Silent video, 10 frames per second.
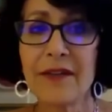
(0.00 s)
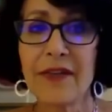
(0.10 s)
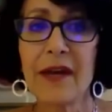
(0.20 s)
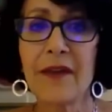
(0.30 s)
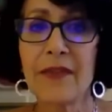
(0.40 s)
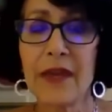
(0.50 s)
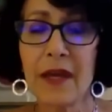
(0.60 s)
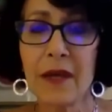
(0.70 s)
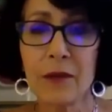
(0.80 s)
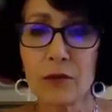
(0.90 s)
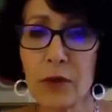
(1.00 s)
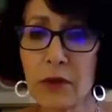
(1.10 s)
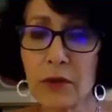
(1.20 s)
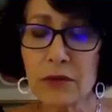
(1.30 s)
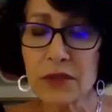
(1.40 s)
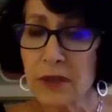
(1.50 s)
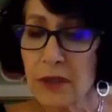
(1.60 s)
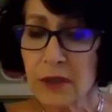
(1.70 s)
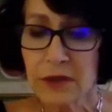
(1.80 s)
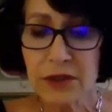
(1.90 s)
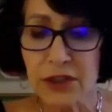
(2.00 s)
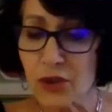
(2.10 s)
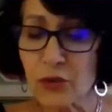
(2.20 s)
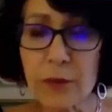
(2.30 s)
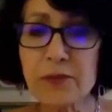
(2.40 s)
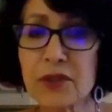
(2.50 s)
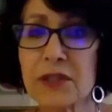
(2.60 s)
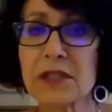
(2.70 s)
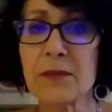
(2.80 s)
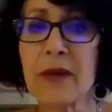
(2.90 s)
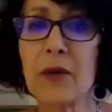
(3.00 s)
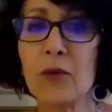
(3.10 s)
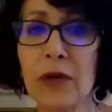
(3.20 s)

that they wrote descriptions about